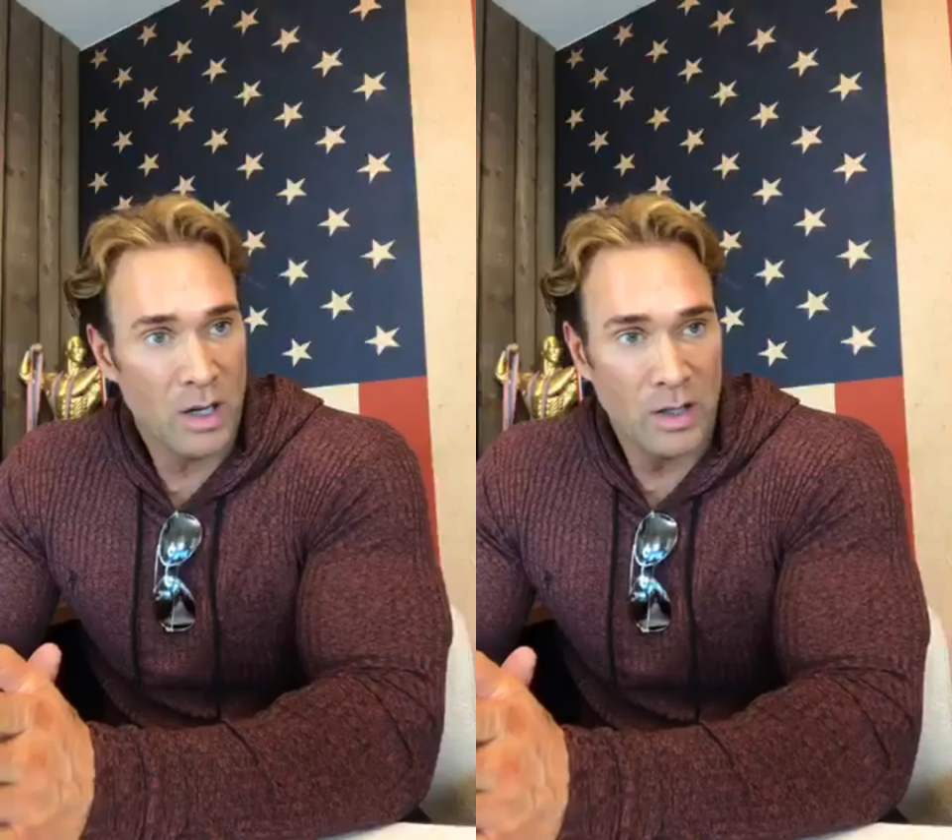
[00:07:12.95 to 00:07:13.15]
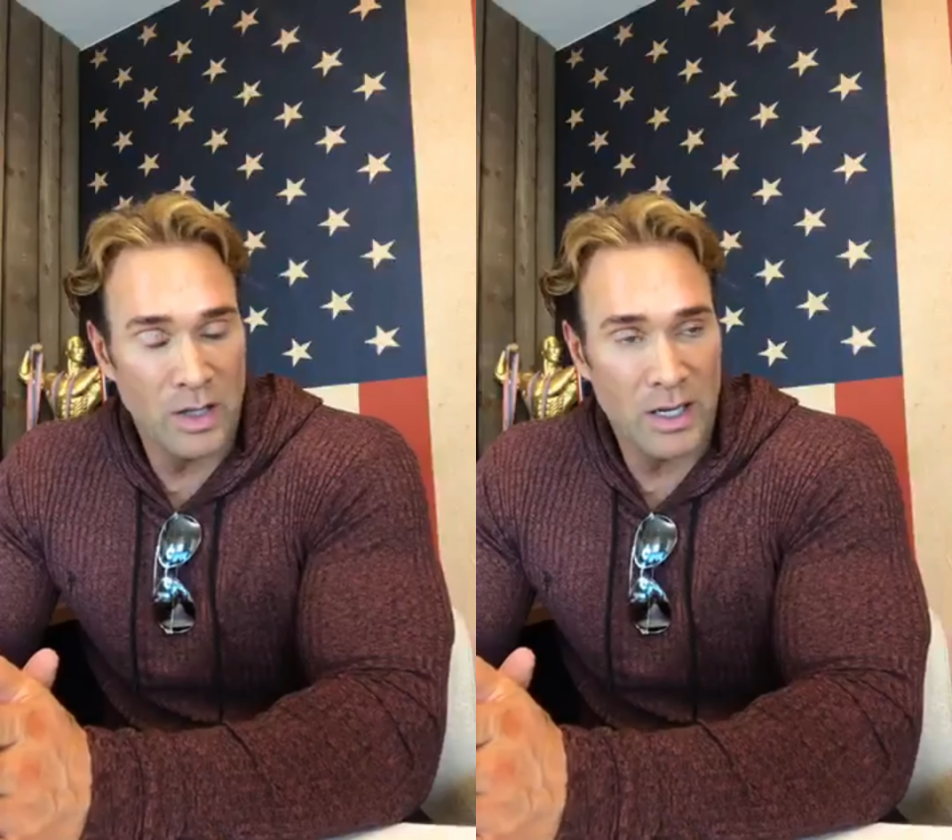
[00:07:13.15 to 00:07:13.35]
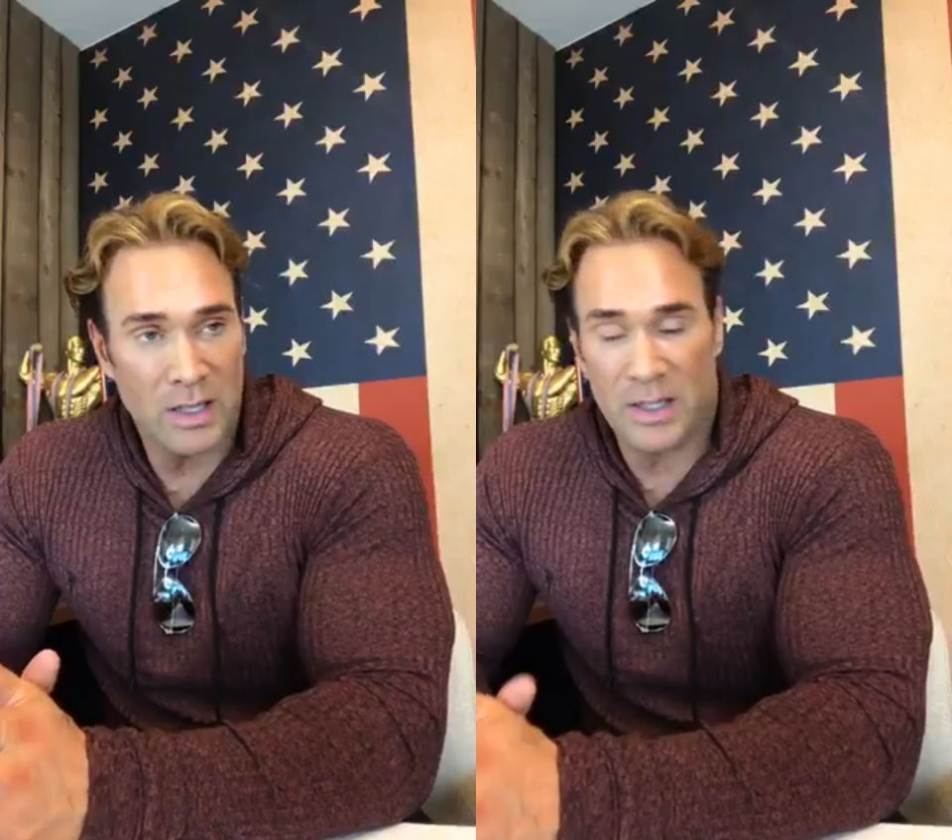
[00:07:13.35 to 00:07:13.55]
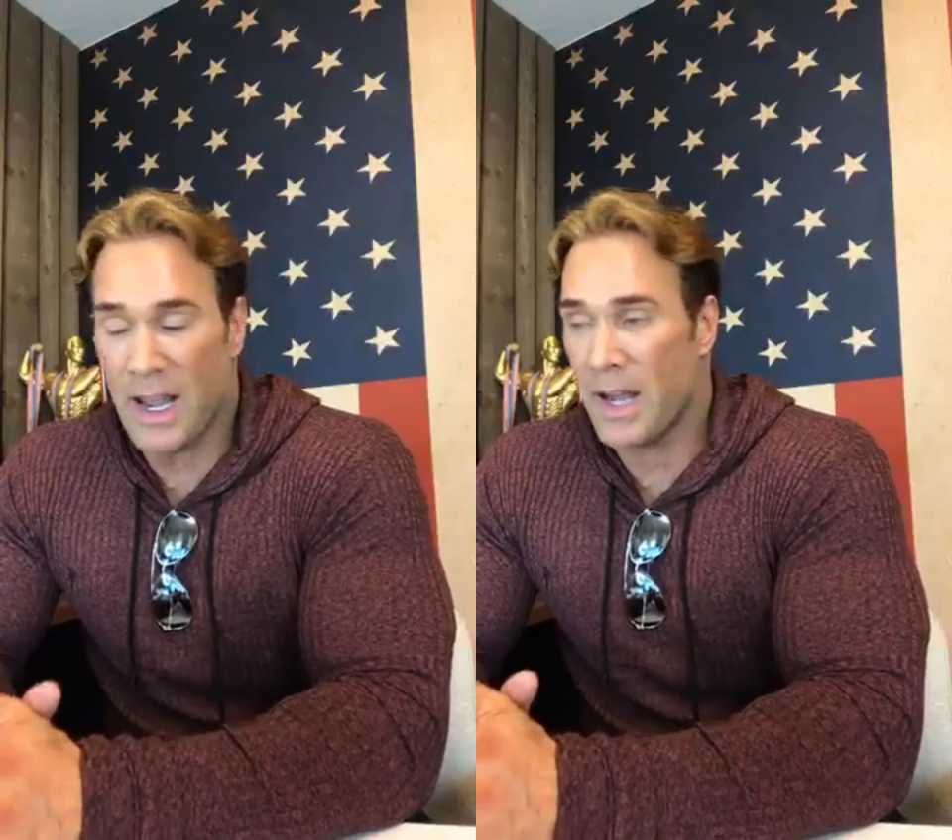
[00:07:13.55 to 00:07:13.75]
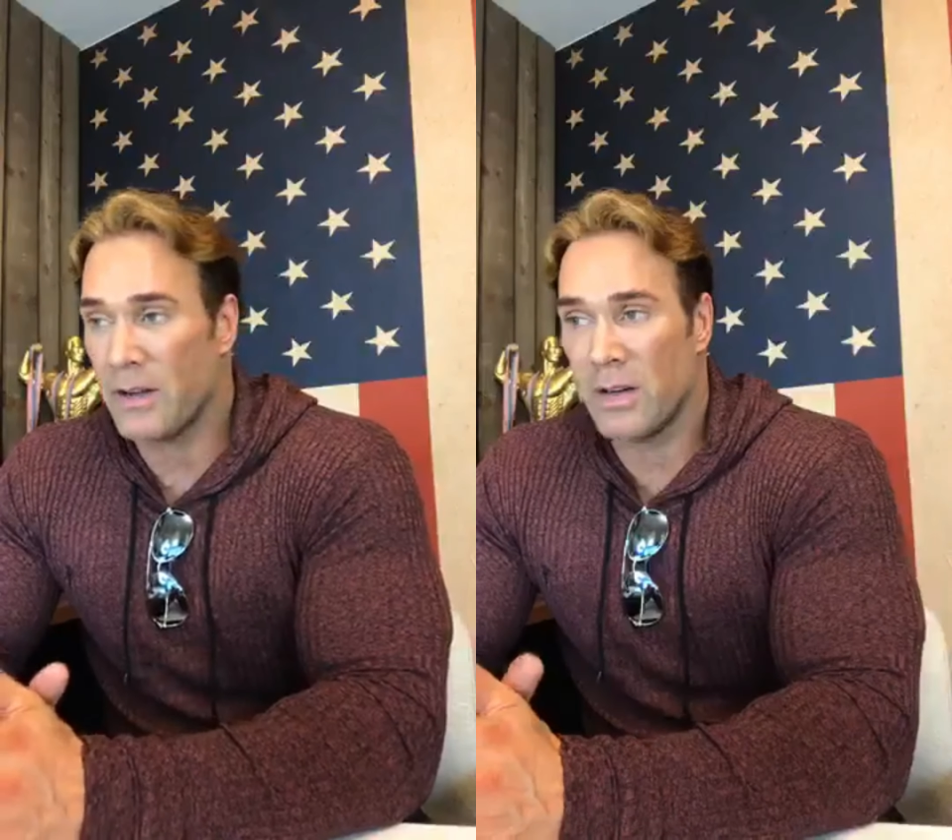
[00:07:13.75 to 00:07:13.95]
You get
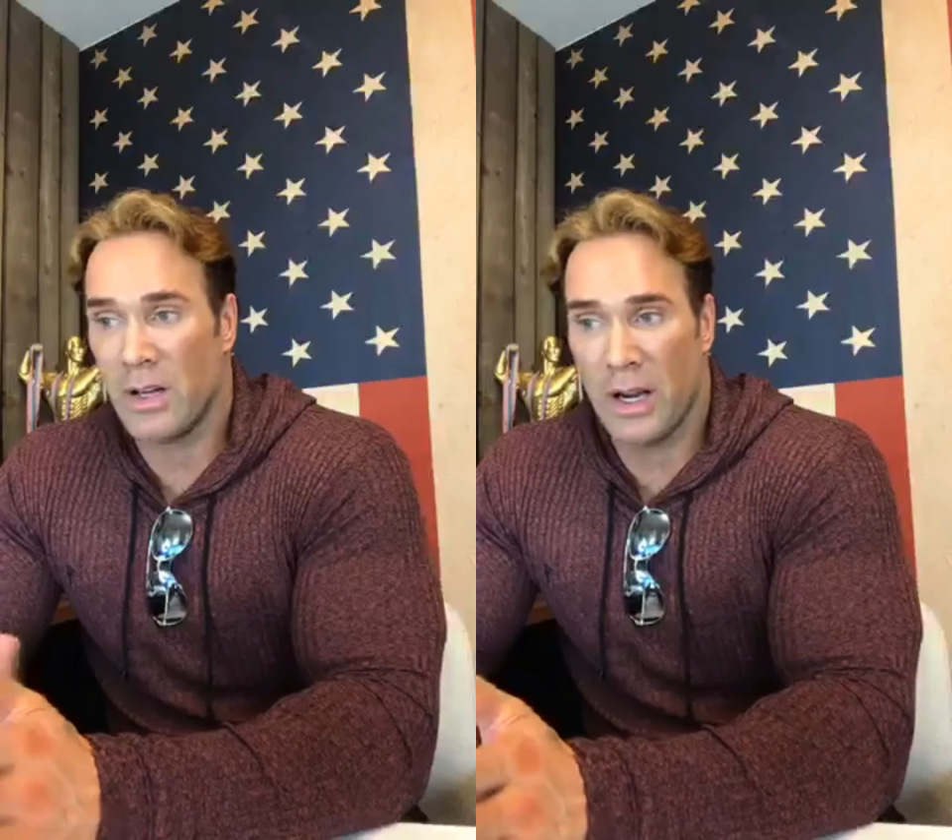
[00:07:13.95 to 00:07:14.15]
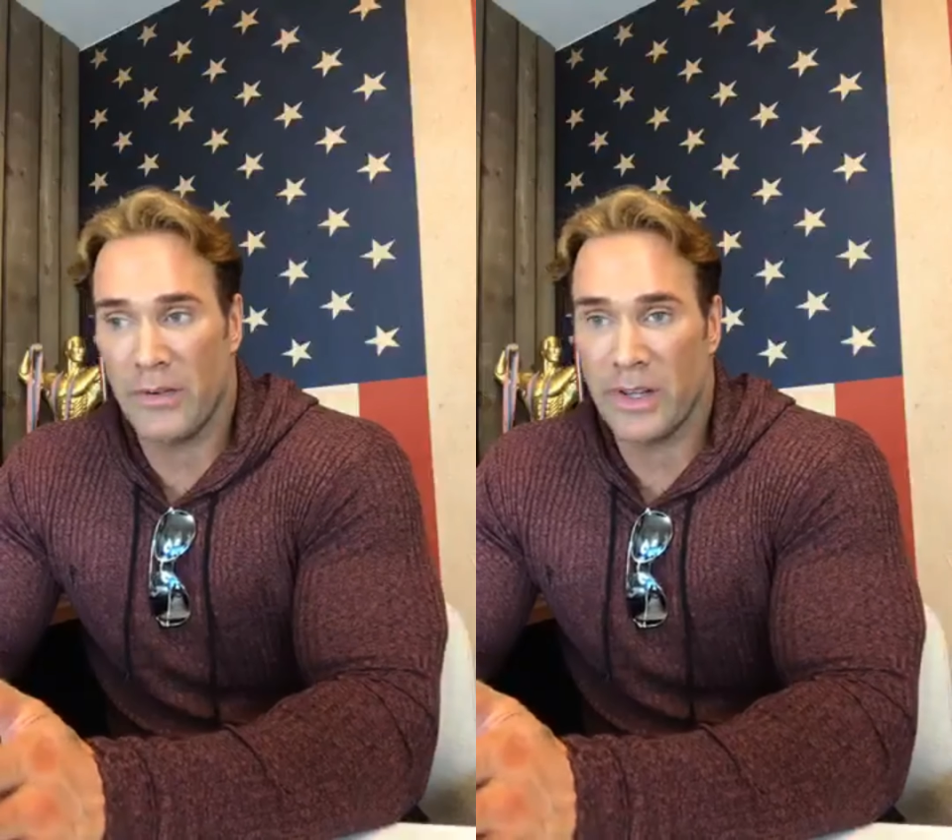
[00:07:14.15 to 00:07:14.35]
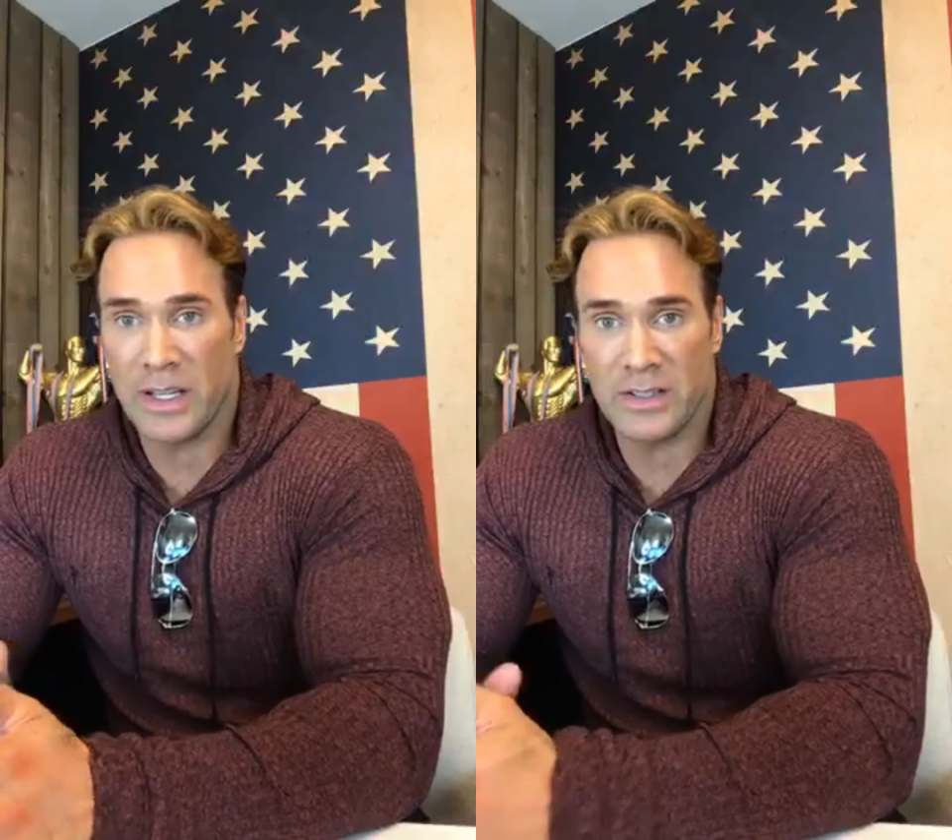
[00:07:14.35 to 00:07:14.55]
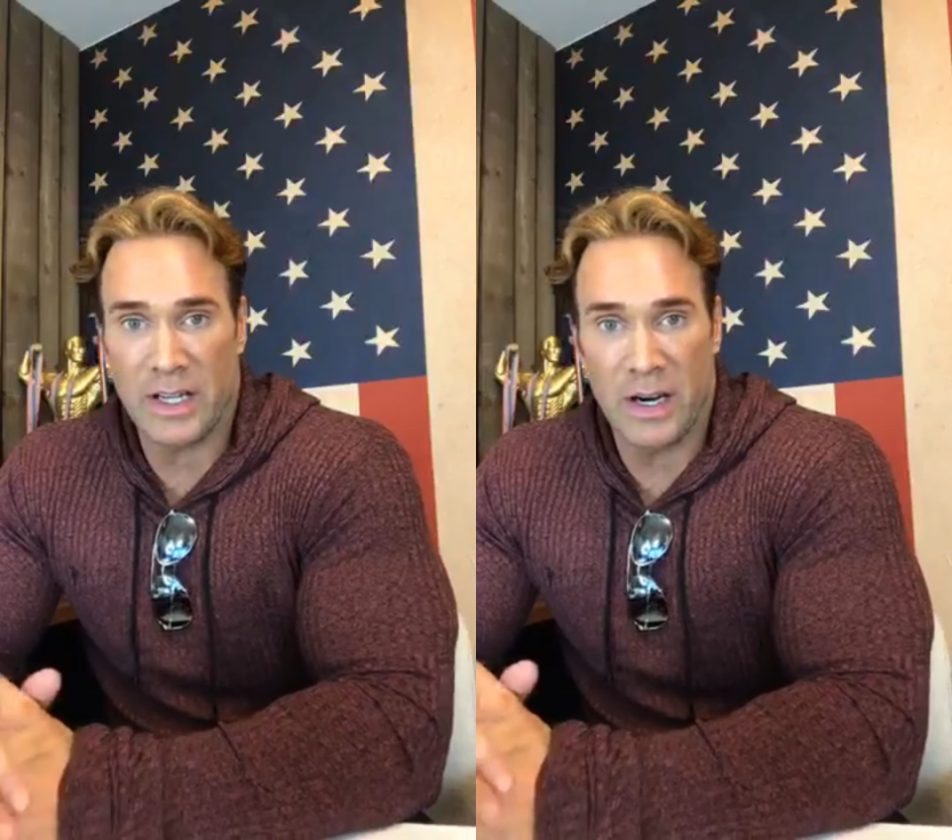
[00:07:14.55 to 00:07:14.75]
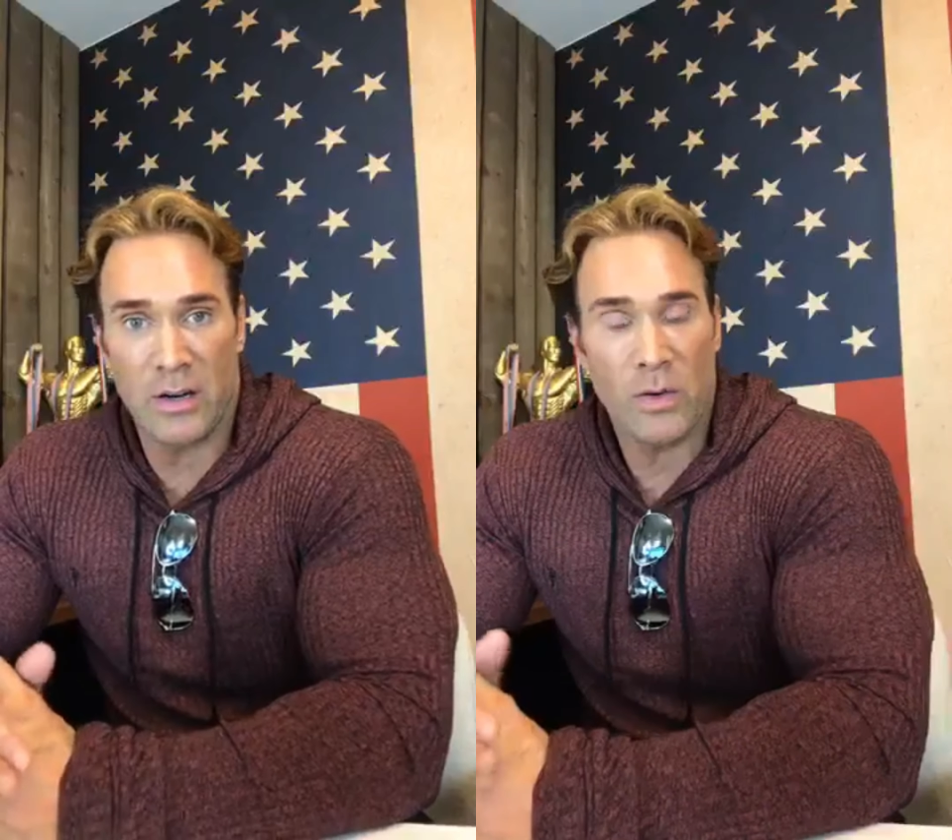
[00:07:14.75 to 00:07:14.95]
that. Everything's
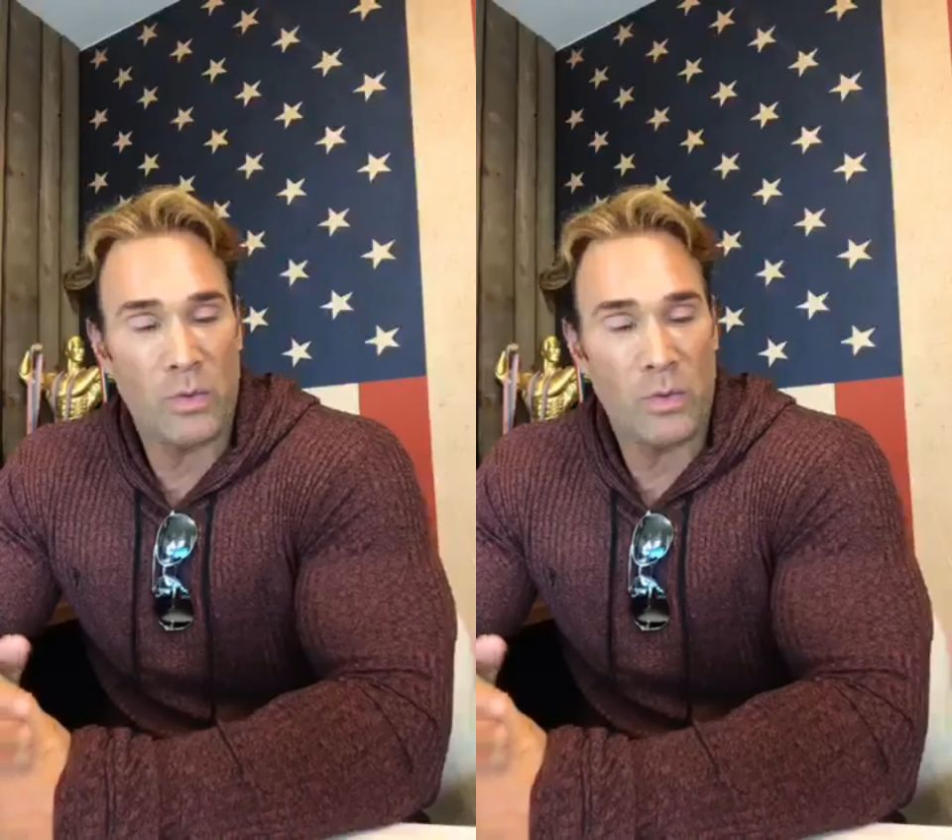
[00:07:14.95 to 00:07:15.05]
there